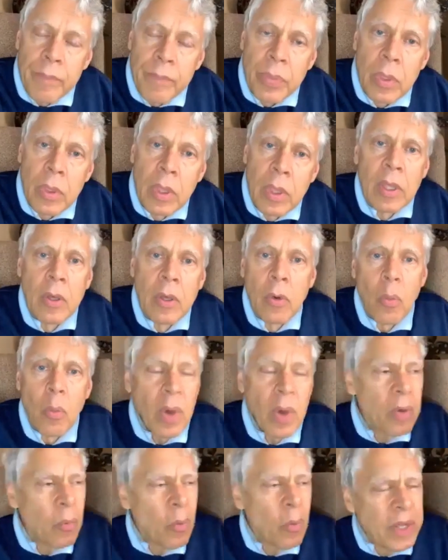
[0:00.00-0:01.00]
what a, what a
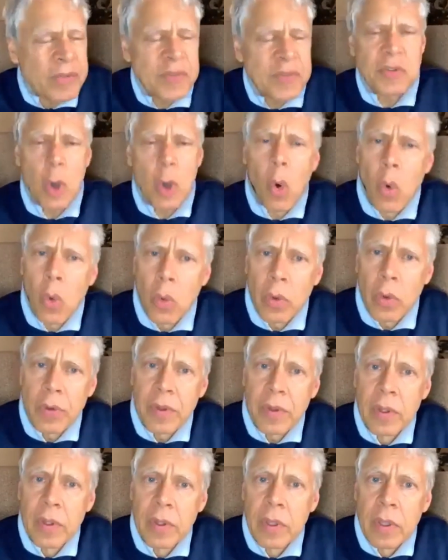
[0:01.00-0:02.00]
scold
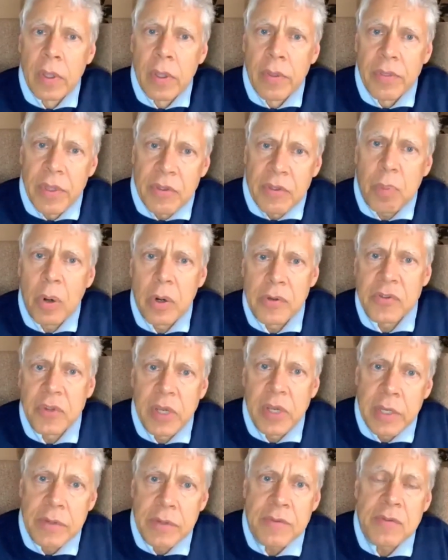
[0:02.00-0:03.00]
this person
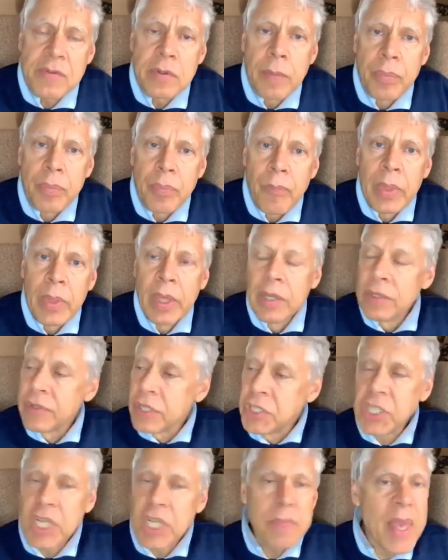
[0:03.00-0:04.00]
is. Does she
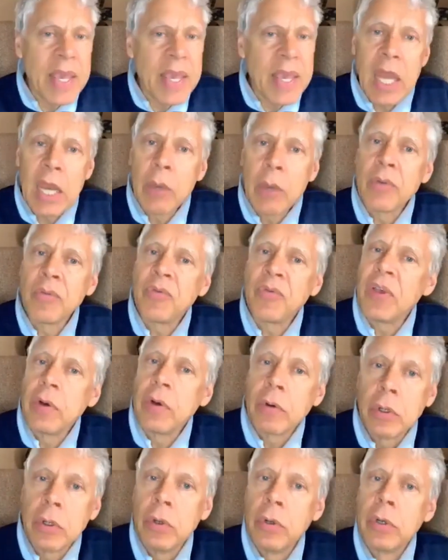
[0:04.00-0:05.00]
make anyone feel
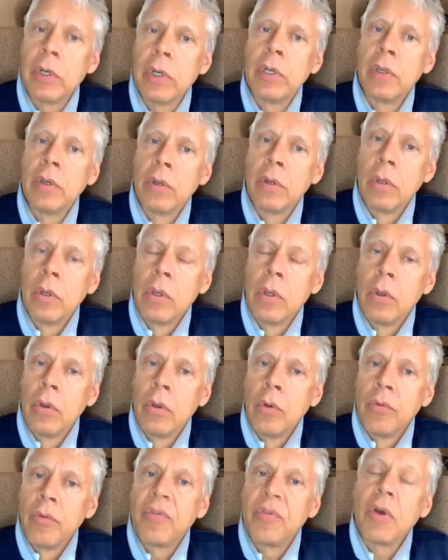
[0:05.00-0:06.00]
good, feel
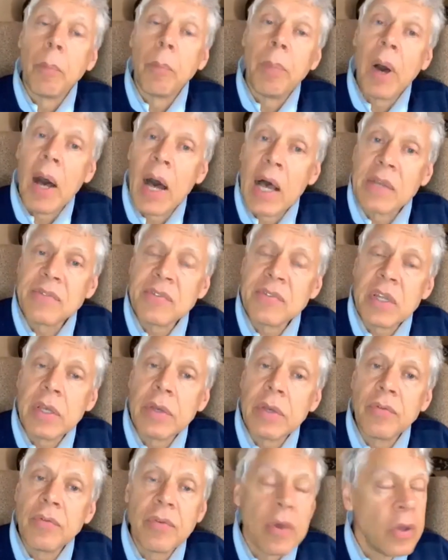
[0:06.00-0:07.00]
positive,
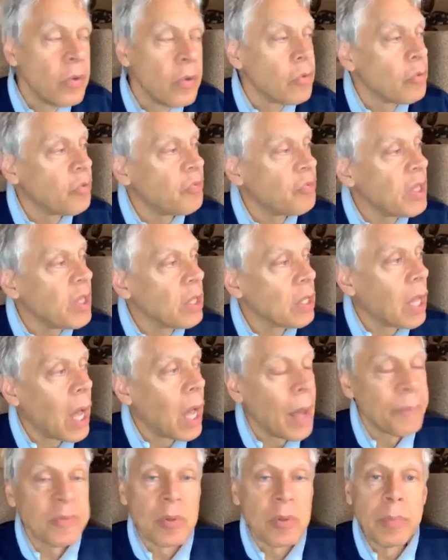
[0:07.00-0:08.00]
feel
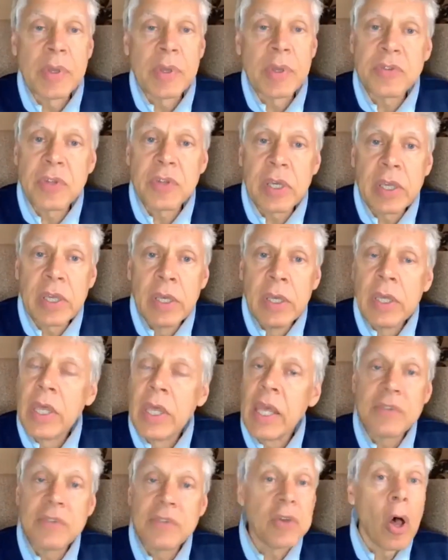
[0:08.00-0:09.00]
optimistic?
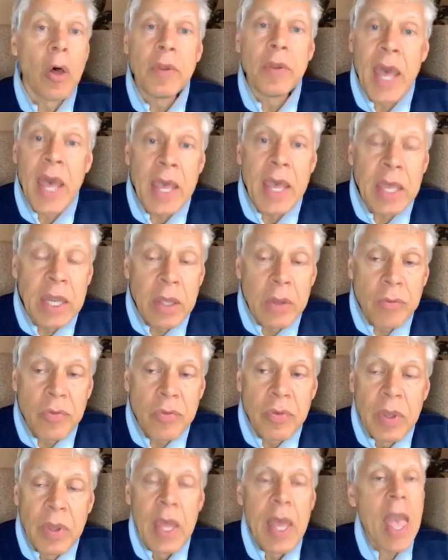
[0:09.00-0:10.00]
It's all negative.
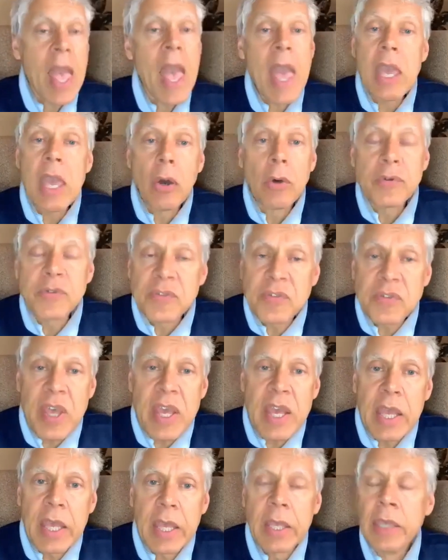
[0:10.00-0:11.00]
A O
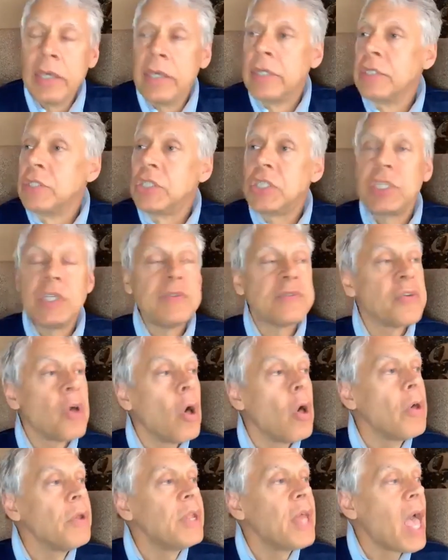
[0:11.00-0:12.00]
C, she's
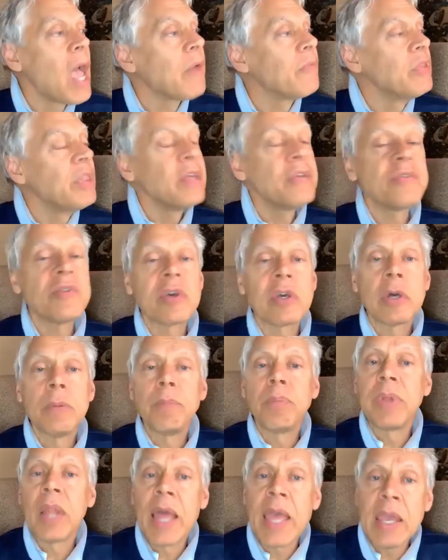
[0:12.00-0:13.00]
all, everything's a
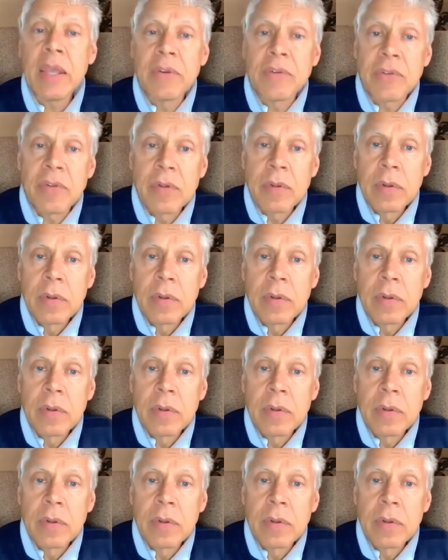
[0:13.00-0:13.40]
complaint.